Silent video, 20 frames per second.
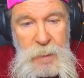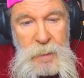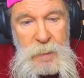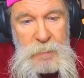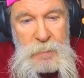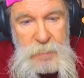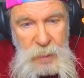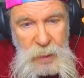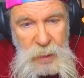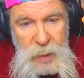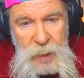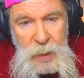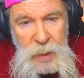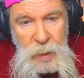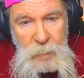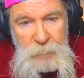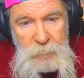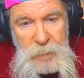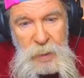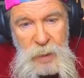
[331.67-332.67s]
to
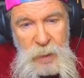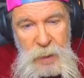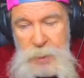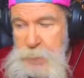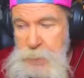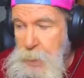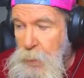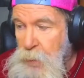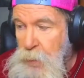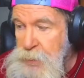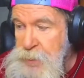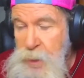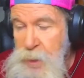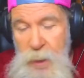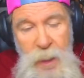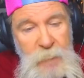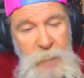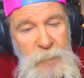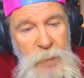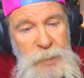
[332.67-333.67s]
him, he's first in
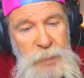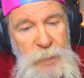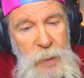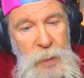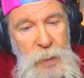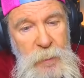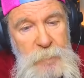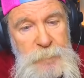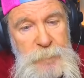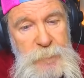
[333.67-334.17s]
everything.